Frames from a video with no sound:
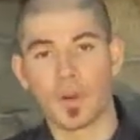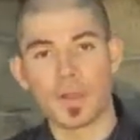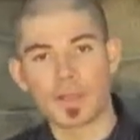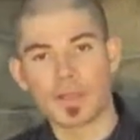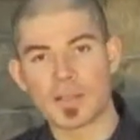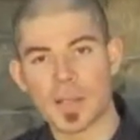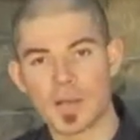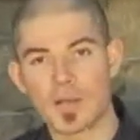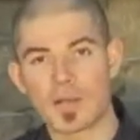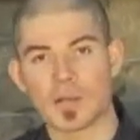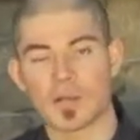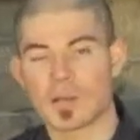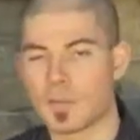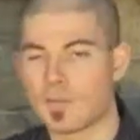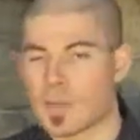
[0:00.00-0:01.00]
building
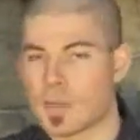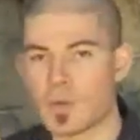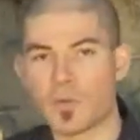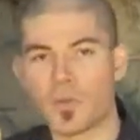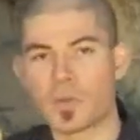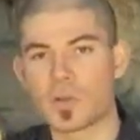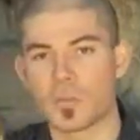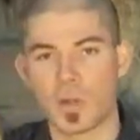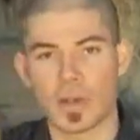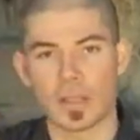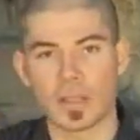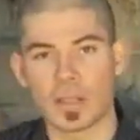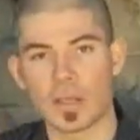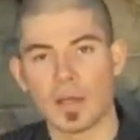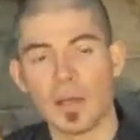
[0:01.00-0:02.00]
tension can be used
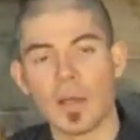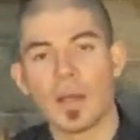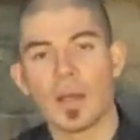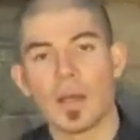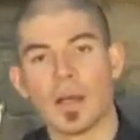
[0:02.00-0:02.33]
greatly